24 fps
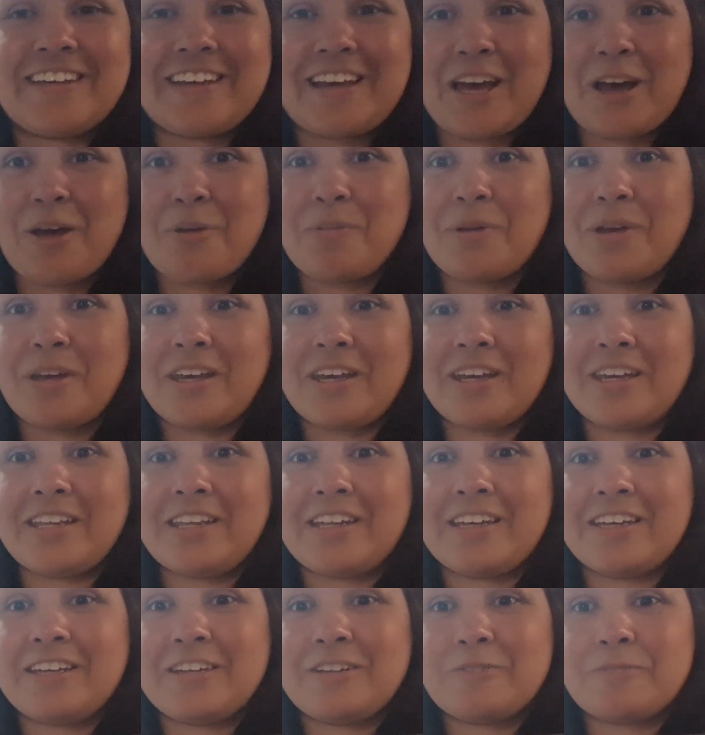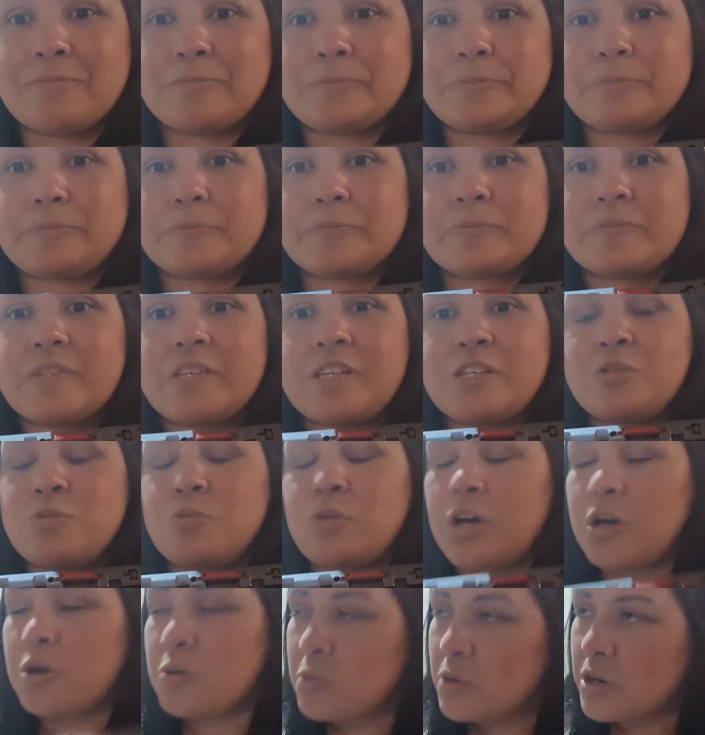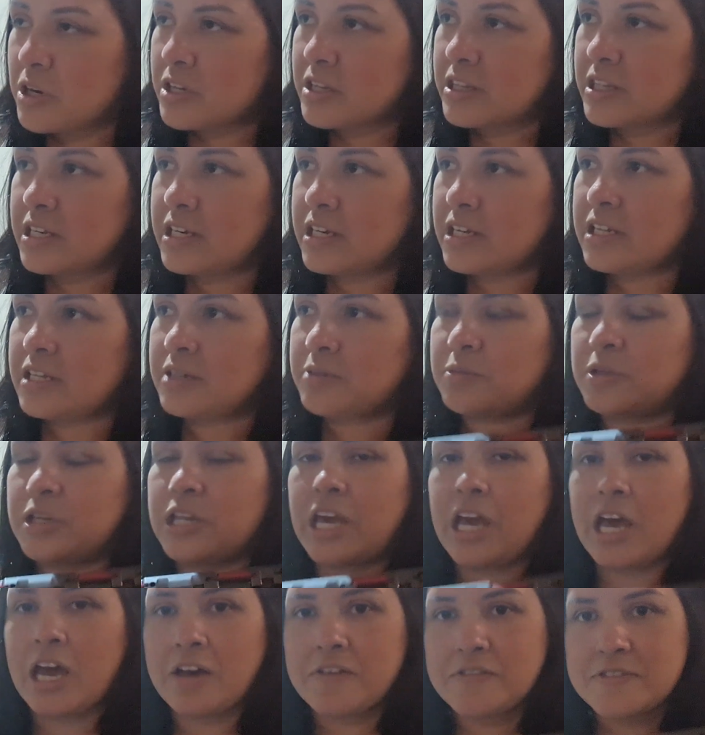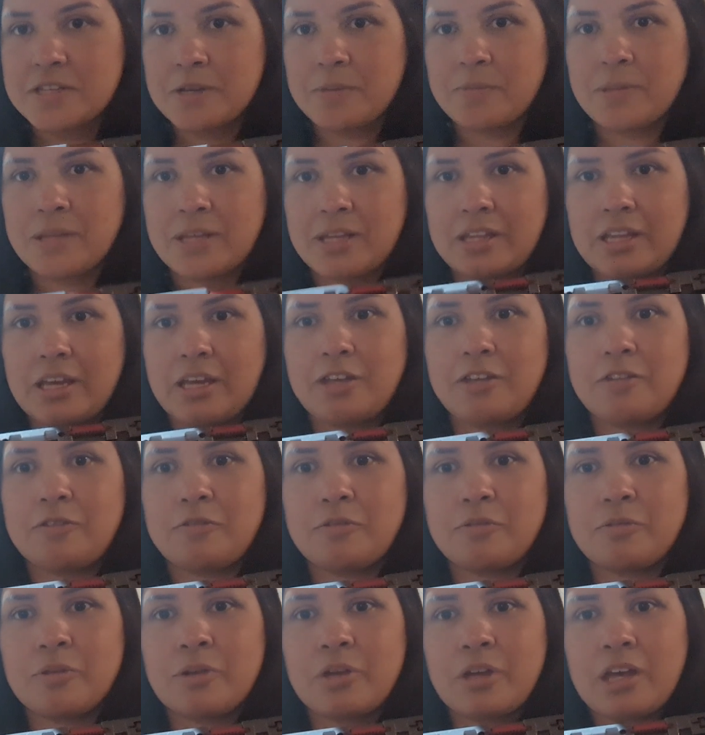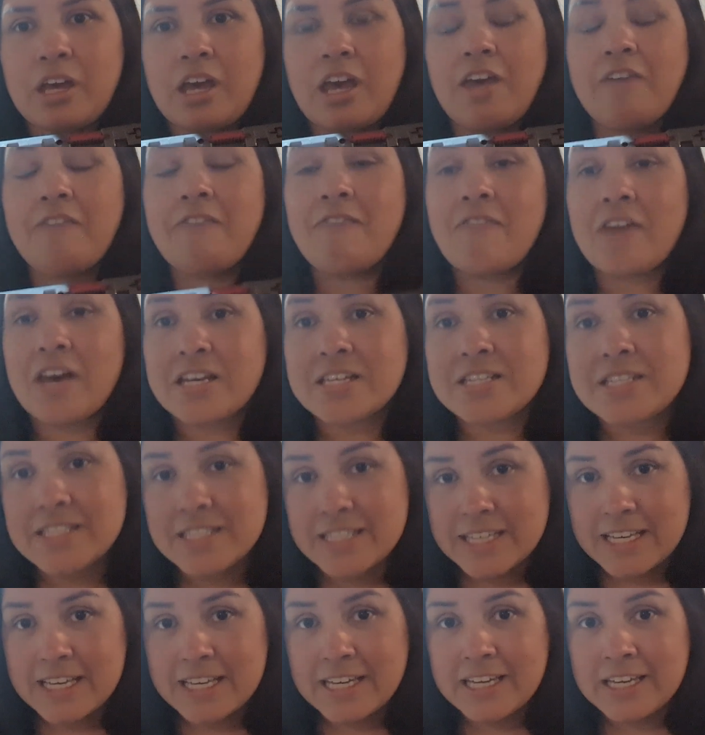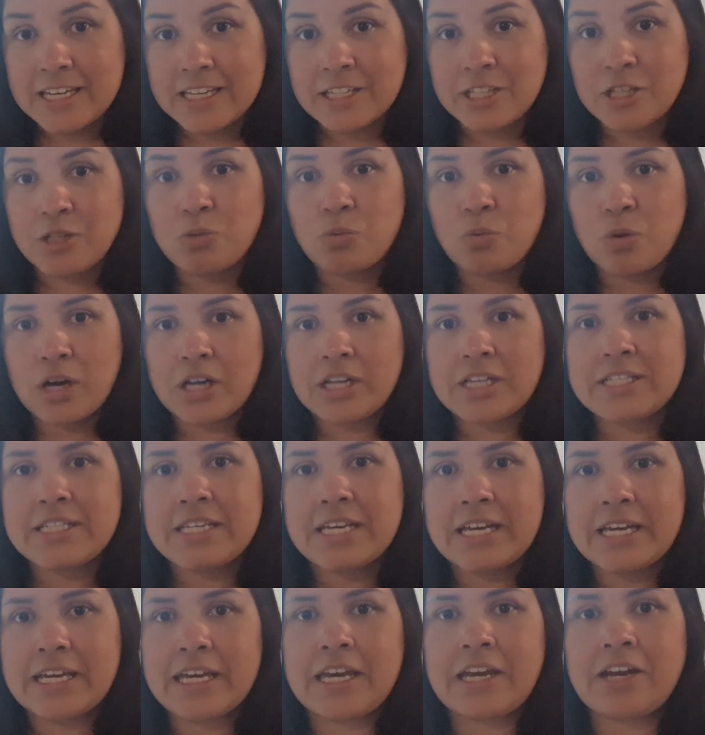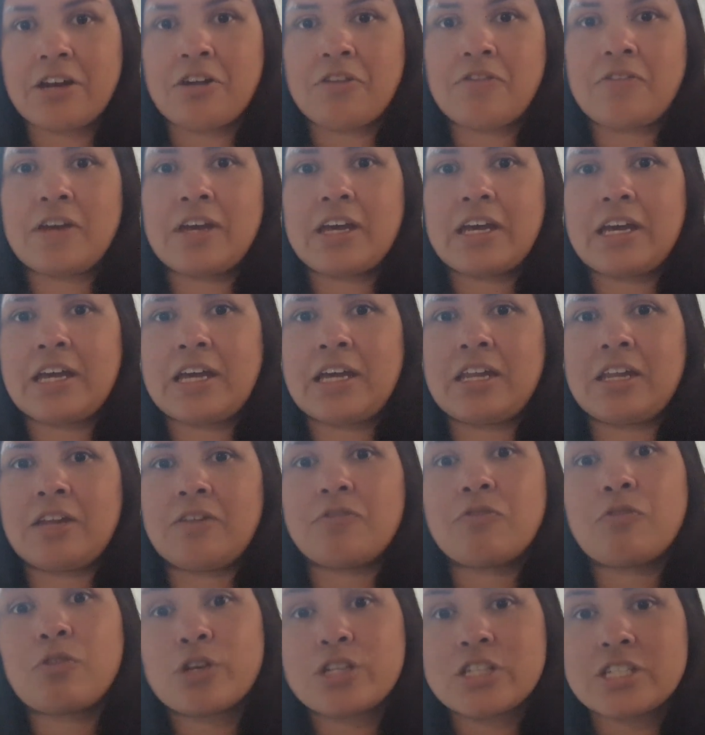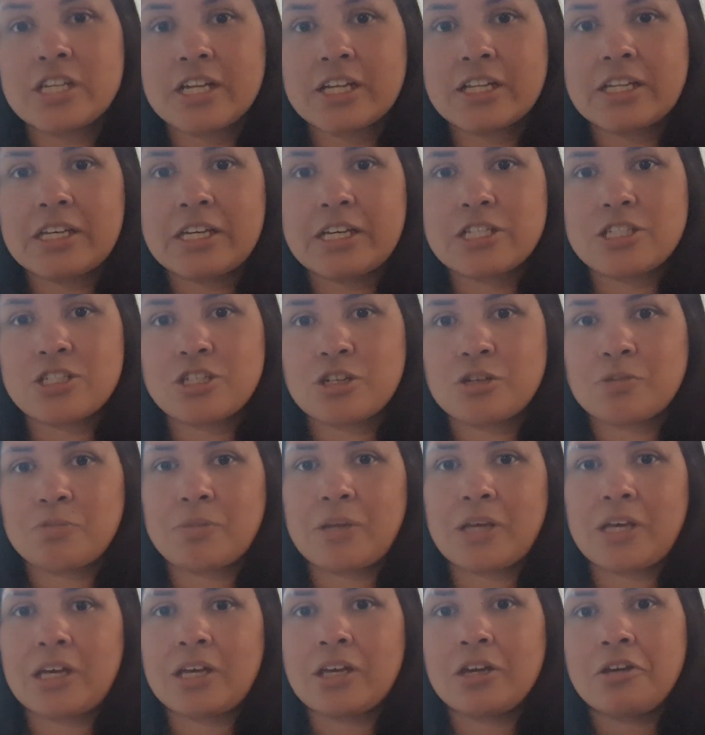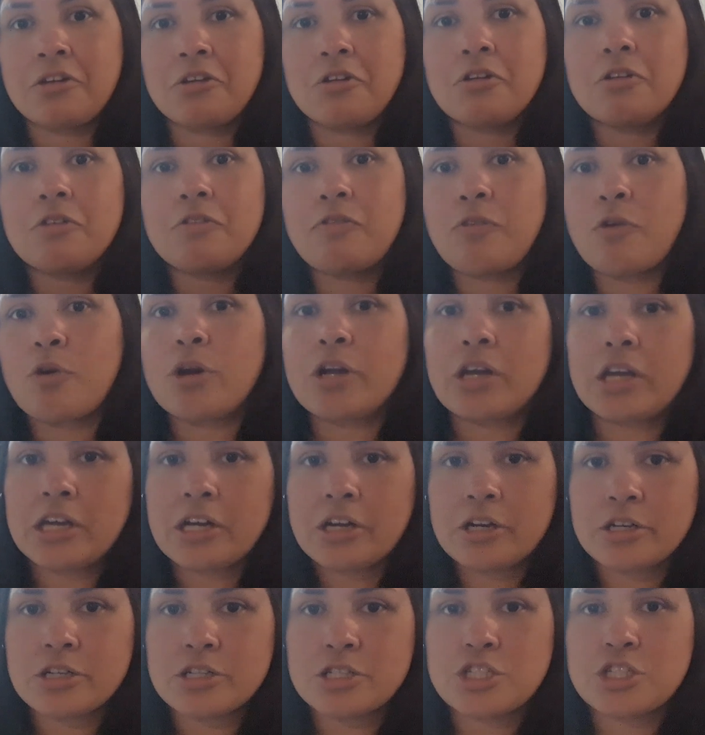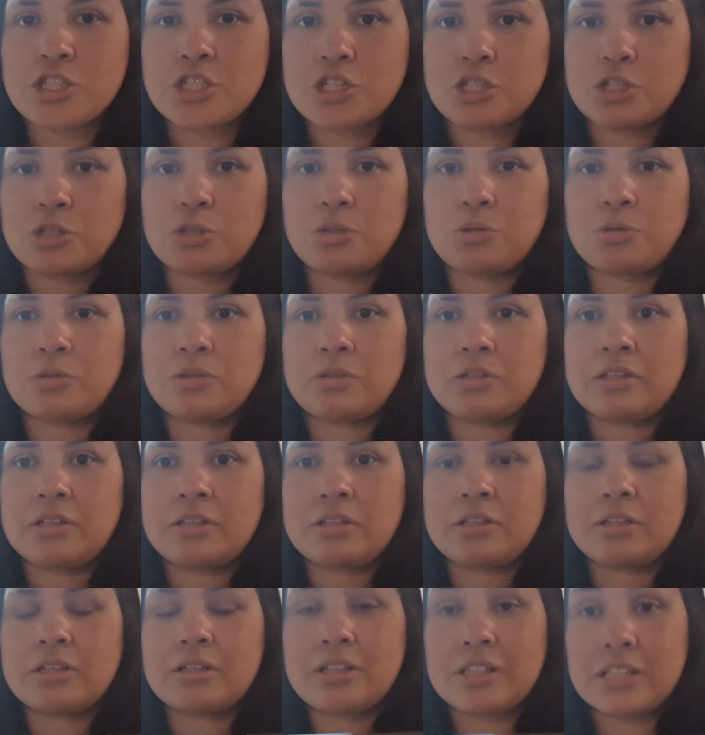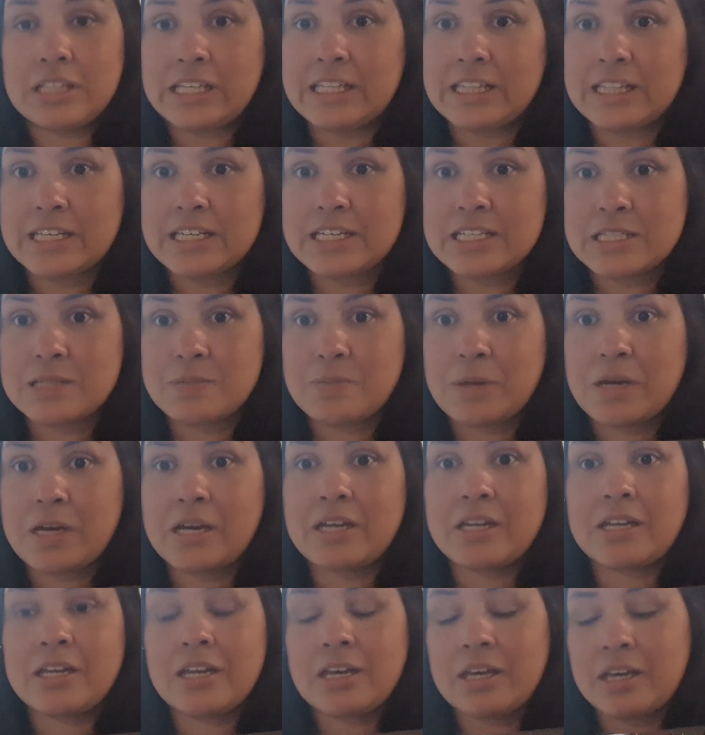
I mean, it's well worth it when you have something that you invest in, you want to take care of it. And unfortunately, it took me 4 years to clean this, but